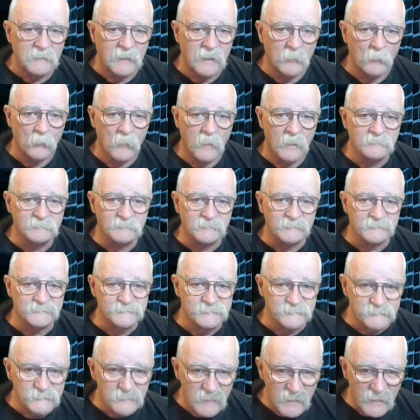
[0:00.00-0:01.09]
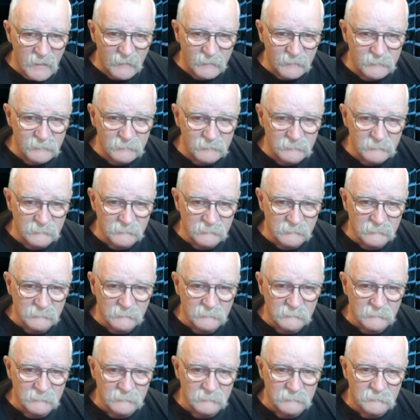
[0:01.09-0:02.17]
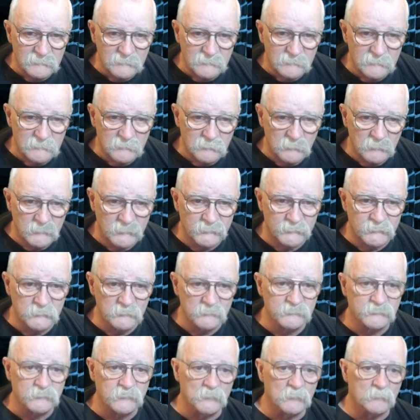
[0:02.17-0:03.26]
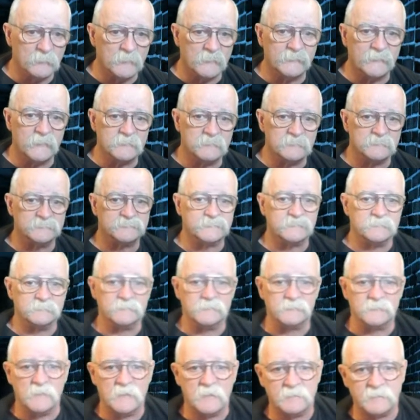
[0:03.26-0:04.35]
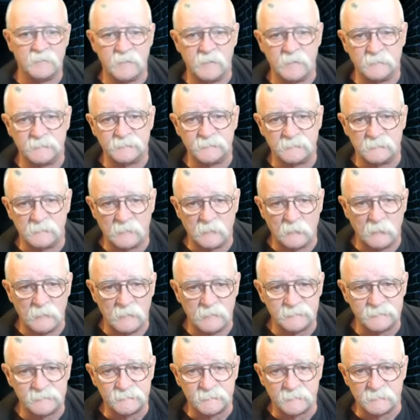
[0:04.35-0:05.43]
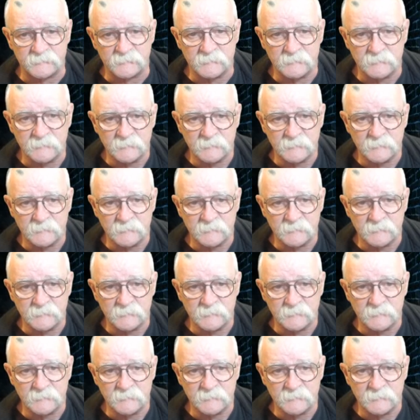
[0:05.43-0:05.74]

wanted to check with YouTube, but they don't seem to know how to answer a question.